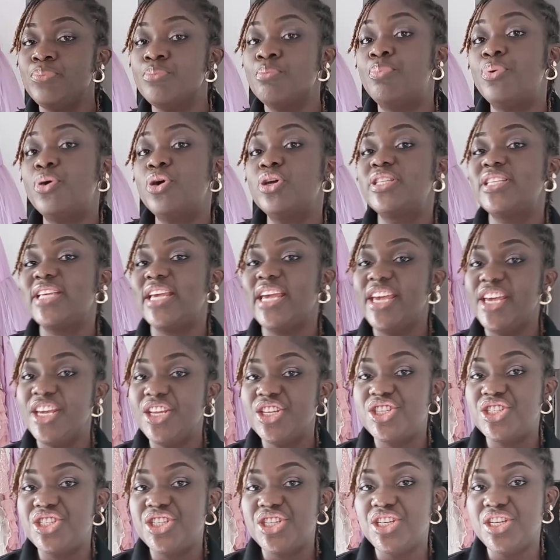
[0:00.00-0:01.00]
both
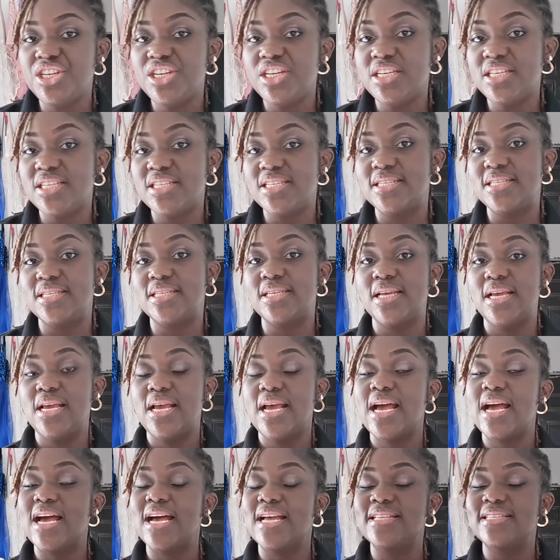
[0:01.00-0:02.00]
inches
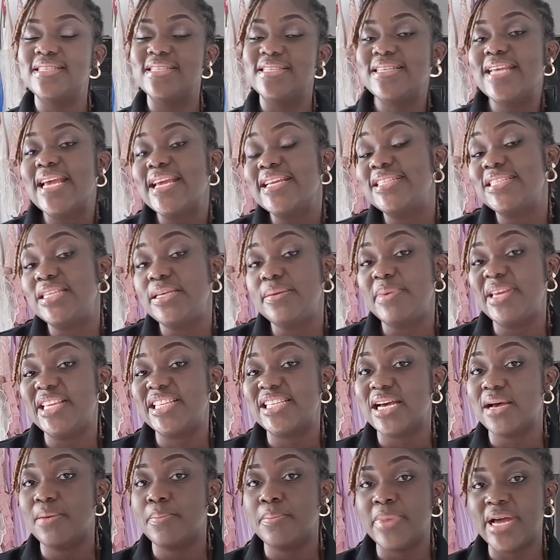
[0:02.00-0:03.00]
and
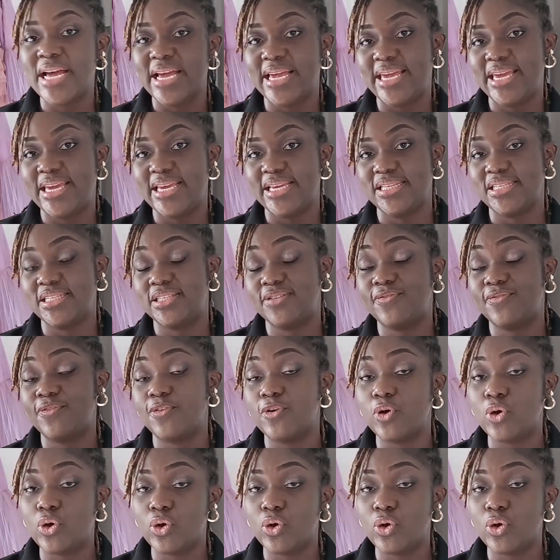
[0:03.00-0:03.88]
centimeter markings for